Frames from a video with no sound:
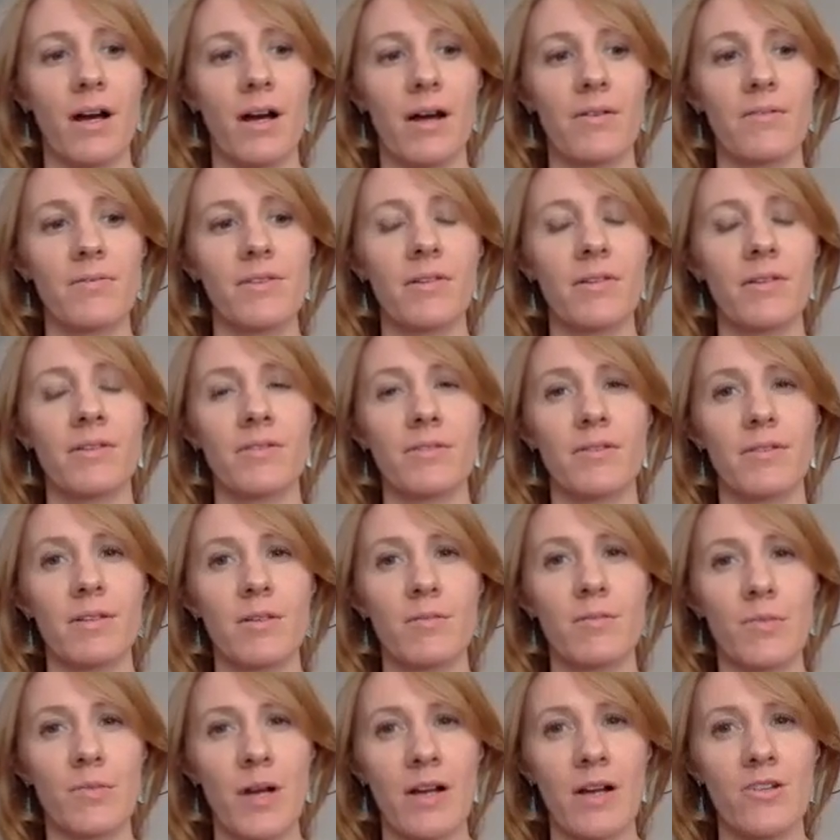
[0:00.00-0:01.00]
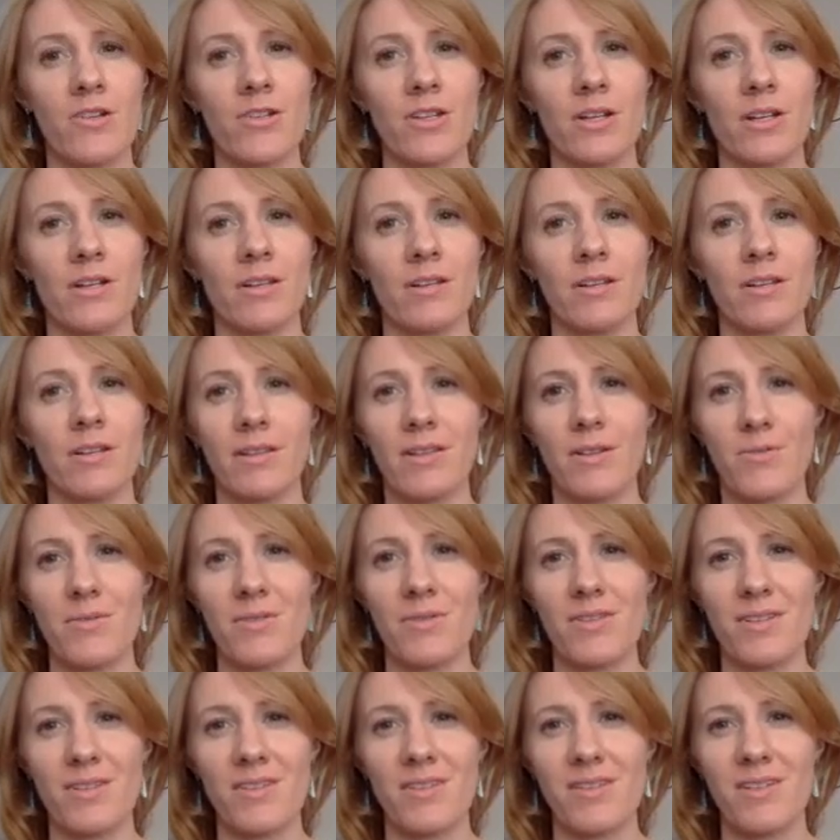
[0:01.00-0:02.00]
was under the impression, I think there
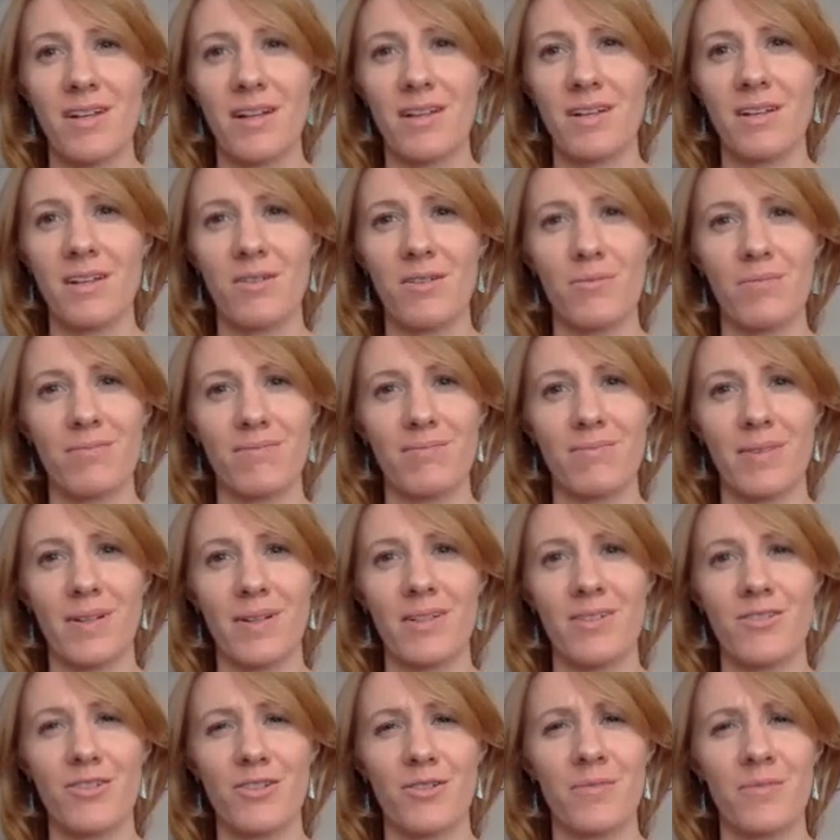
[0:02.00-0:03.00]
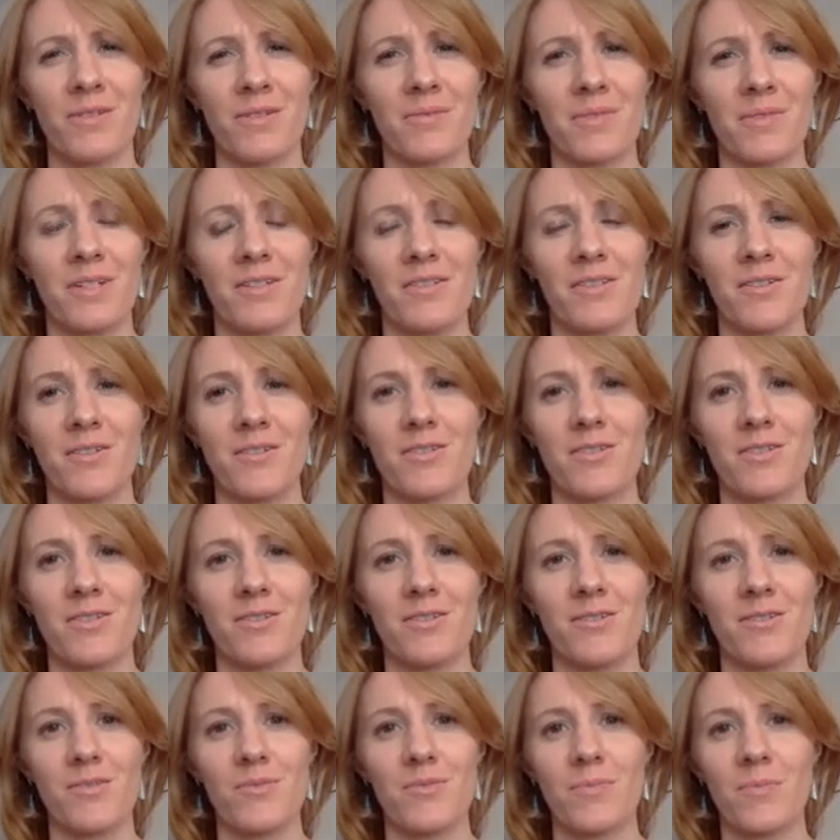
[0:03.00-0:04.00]
was a study by German
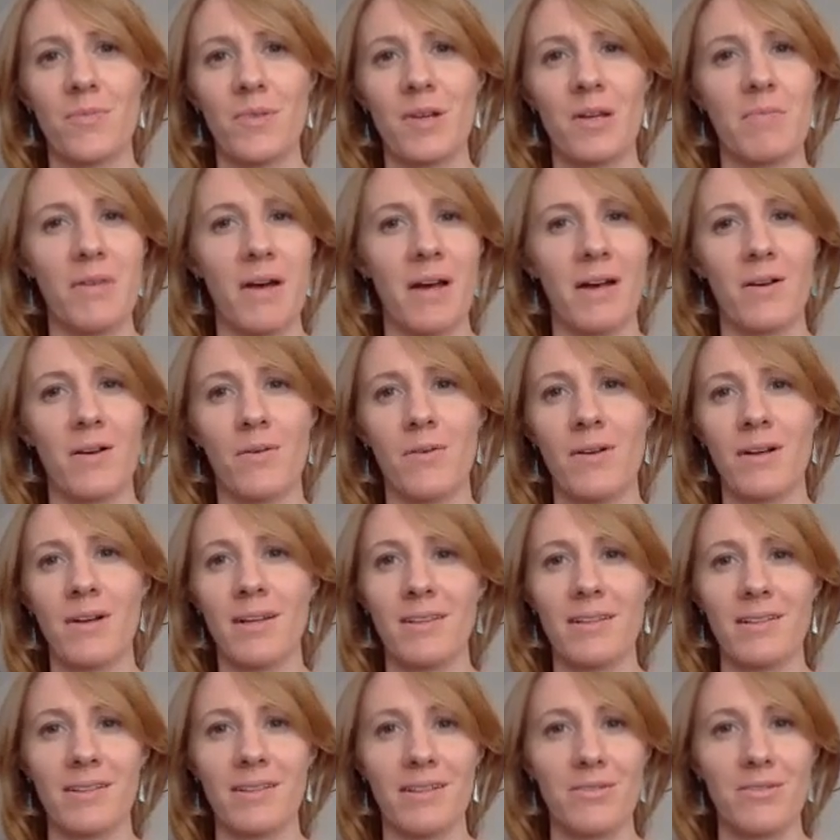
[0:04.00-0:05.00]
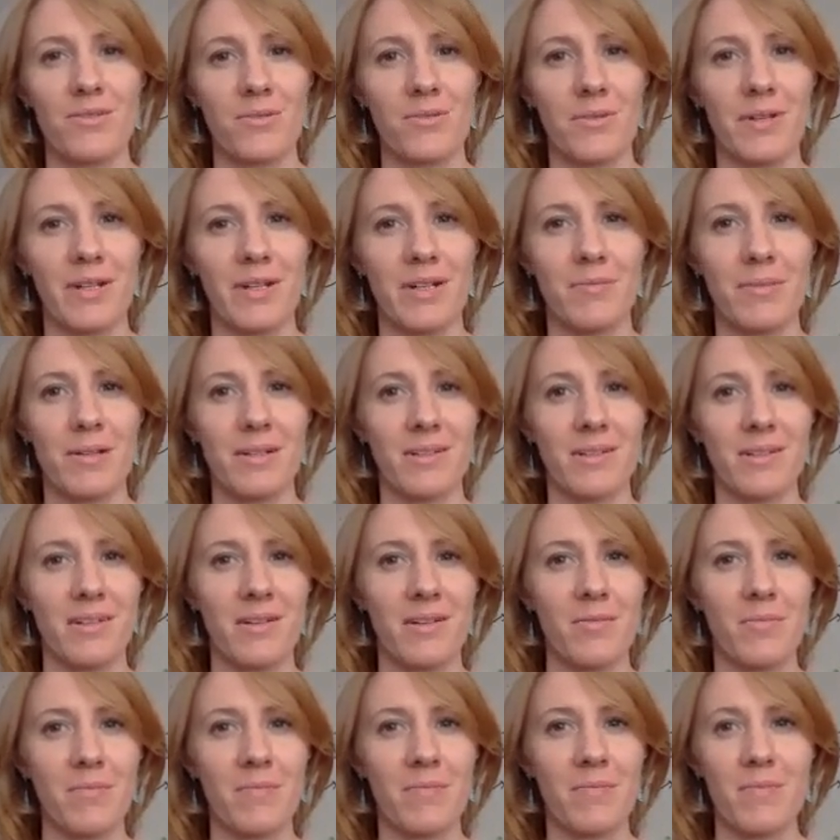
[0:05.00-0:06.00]
researchers way back when, I think that was where I picked it
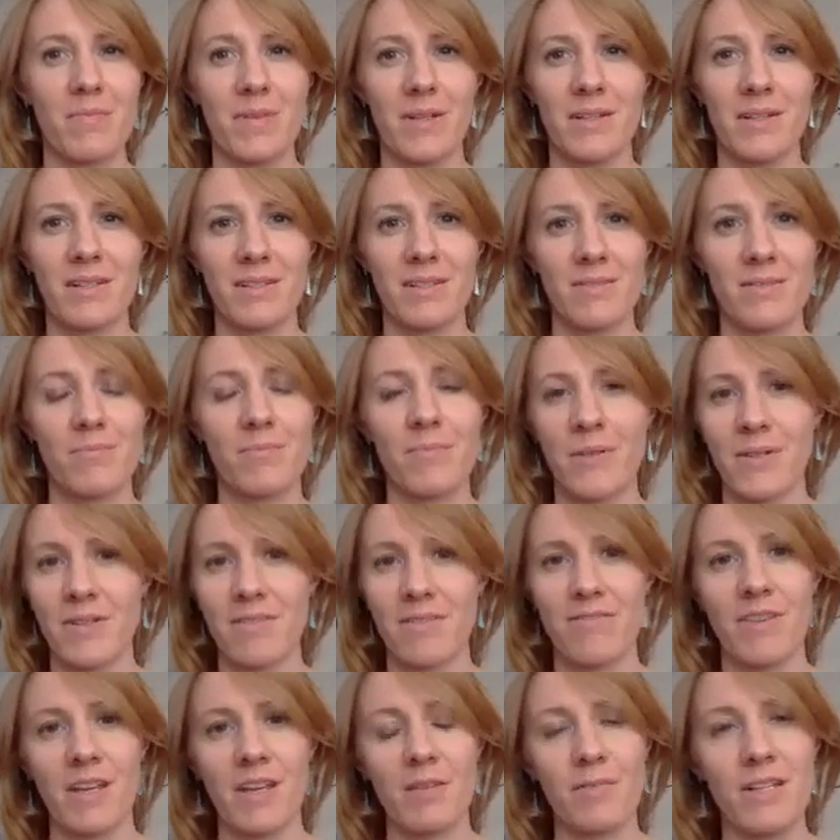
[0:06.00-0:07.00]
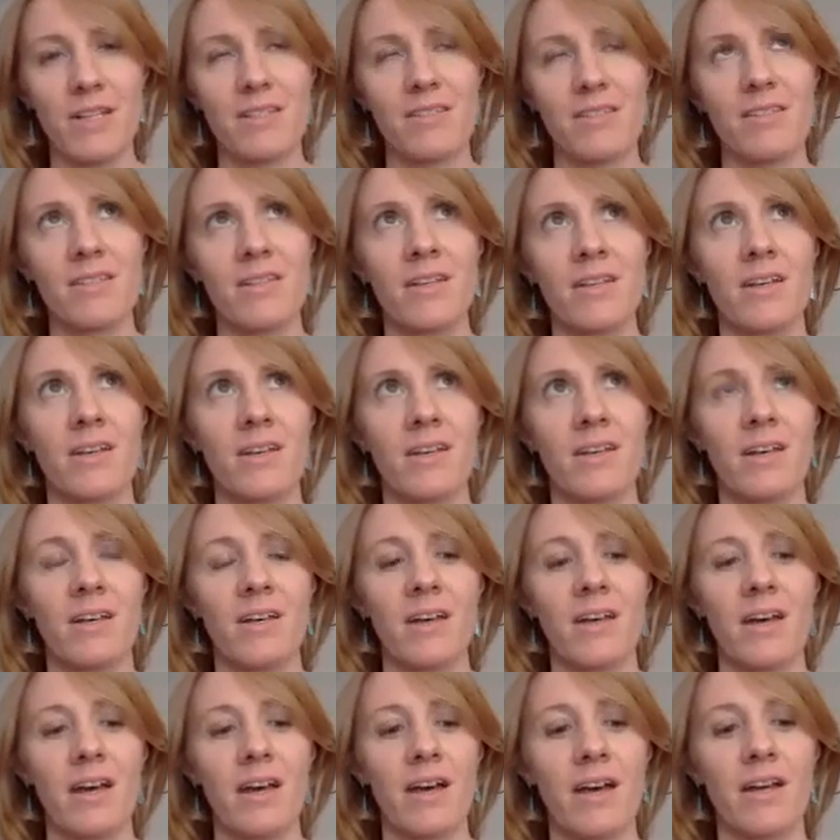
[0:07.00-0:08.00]
up, but it's pretty famous.
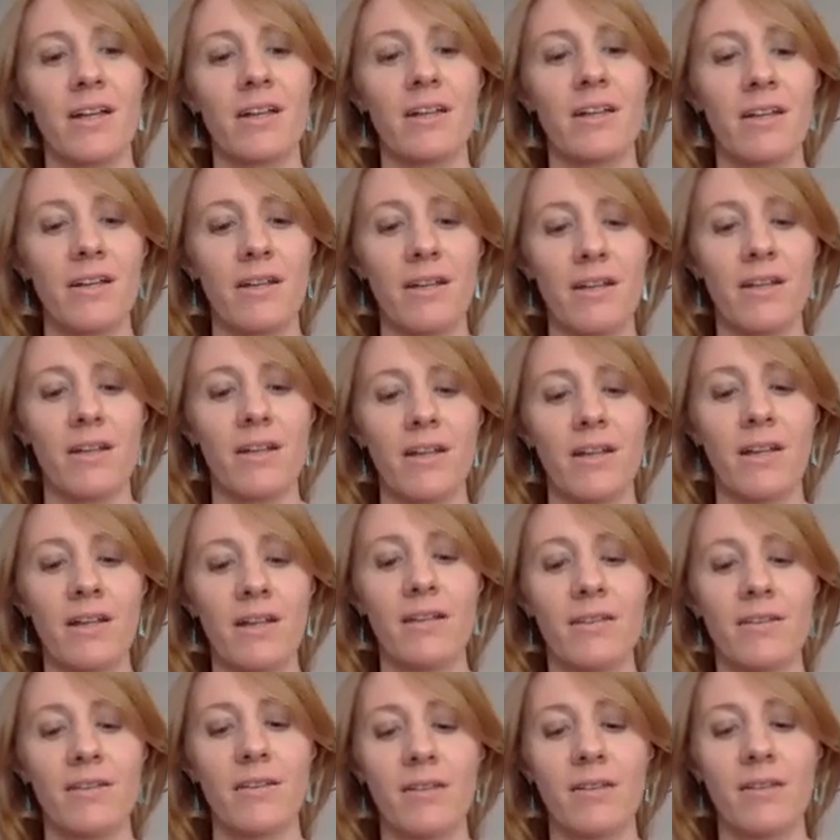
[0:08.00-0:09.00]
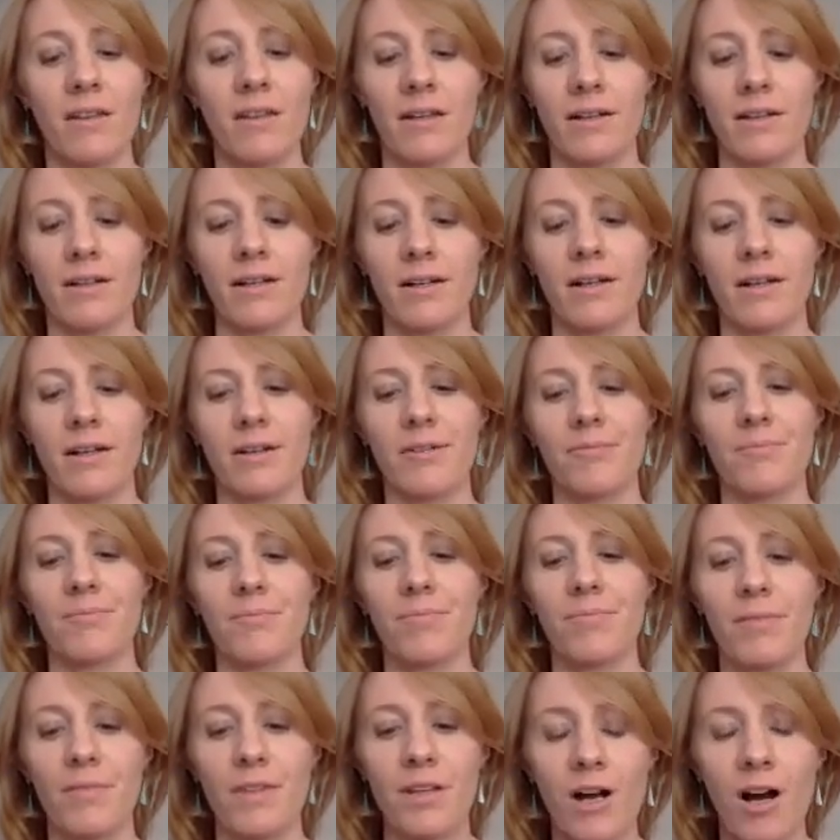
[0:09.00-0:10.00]
And it's like
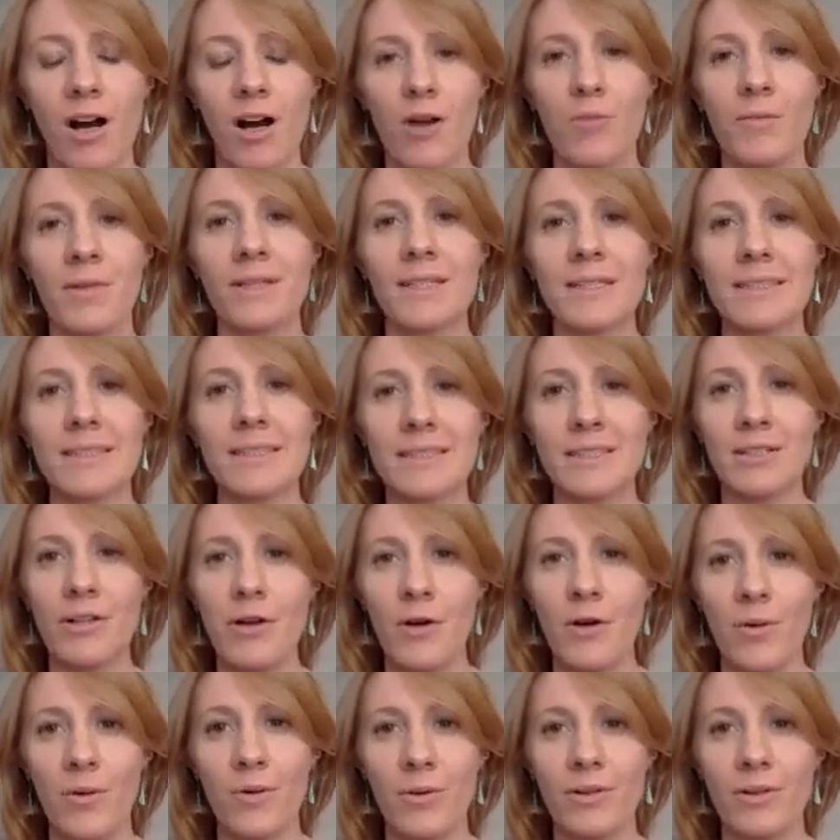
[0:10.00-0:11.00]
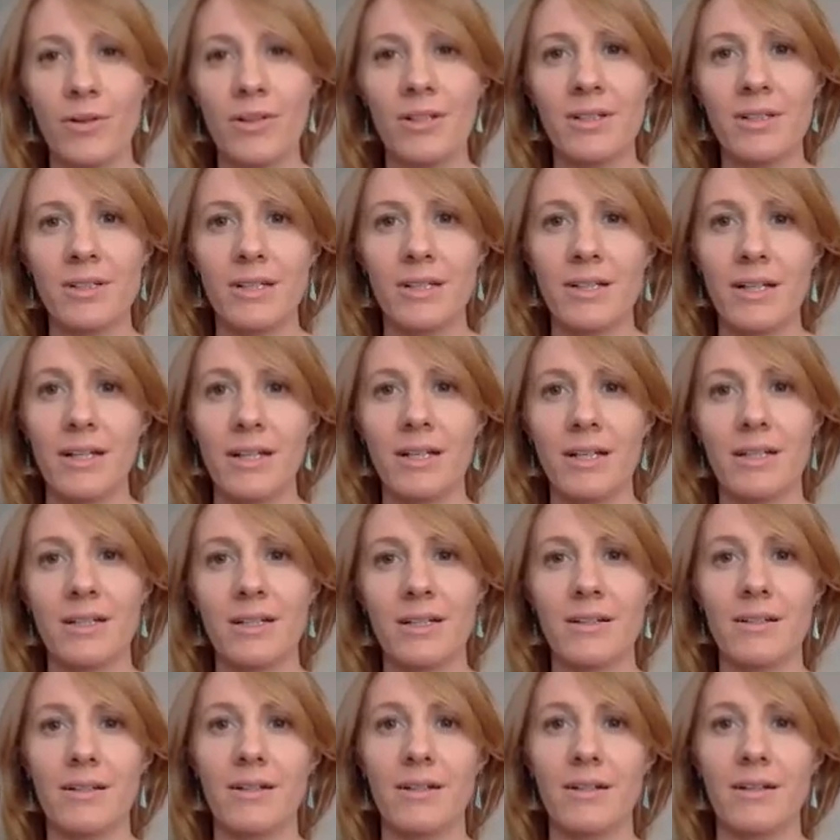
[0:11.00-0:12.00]
commonly known
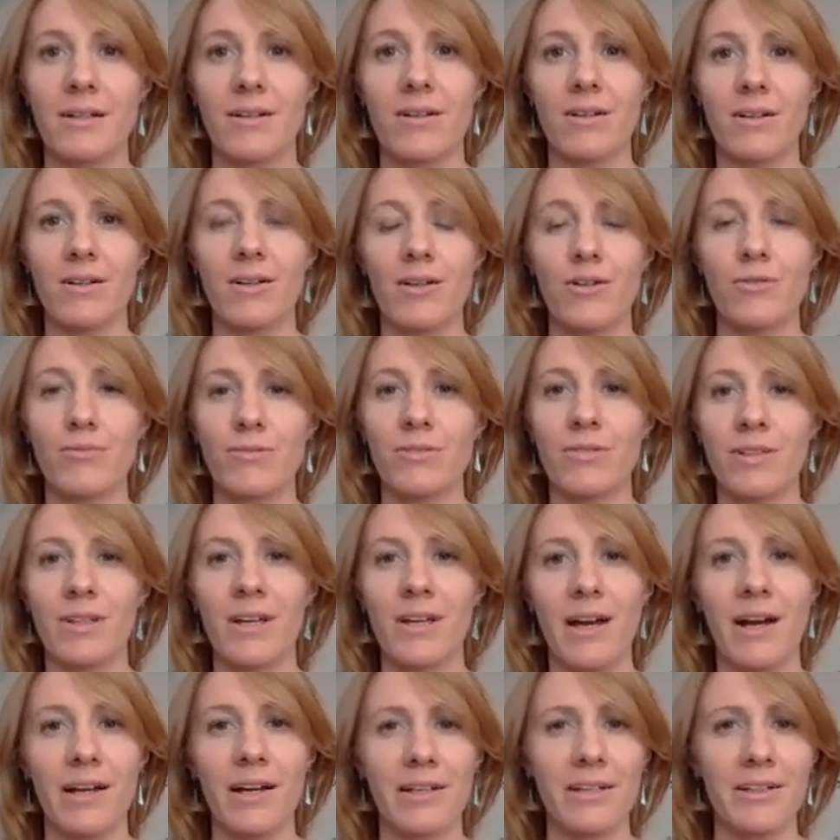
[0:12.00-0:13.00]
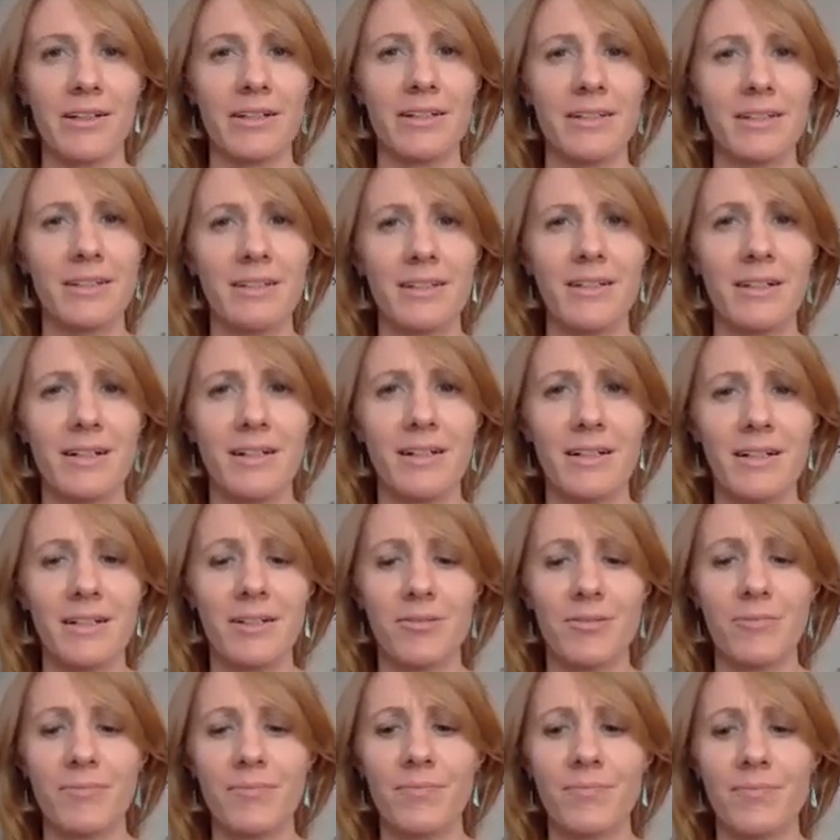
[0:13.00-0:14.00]
and hopefully accurate,
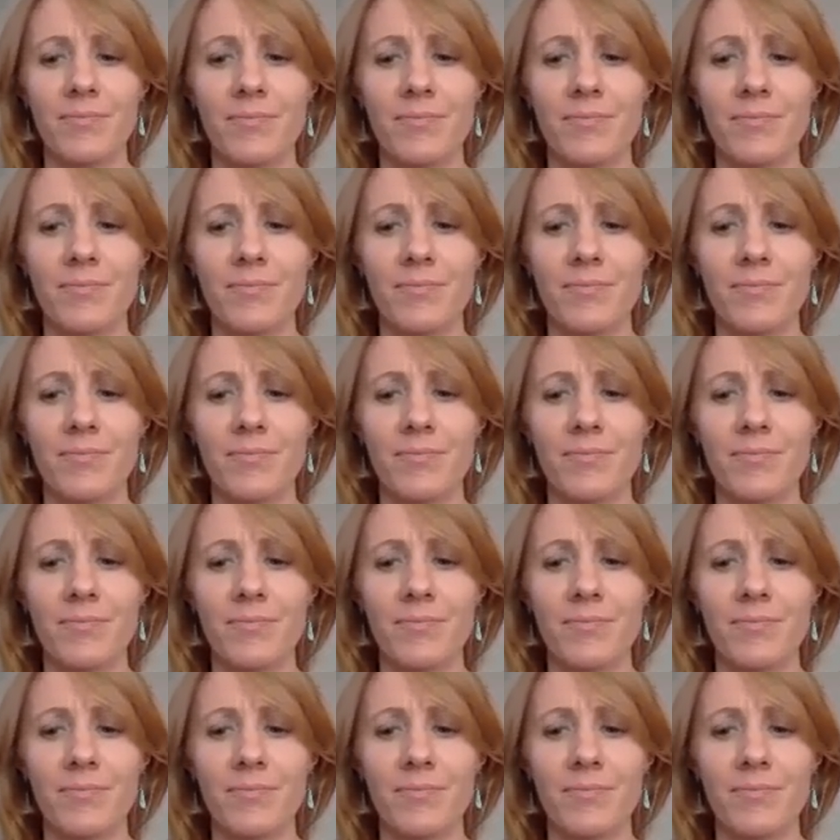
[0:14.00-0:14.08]
I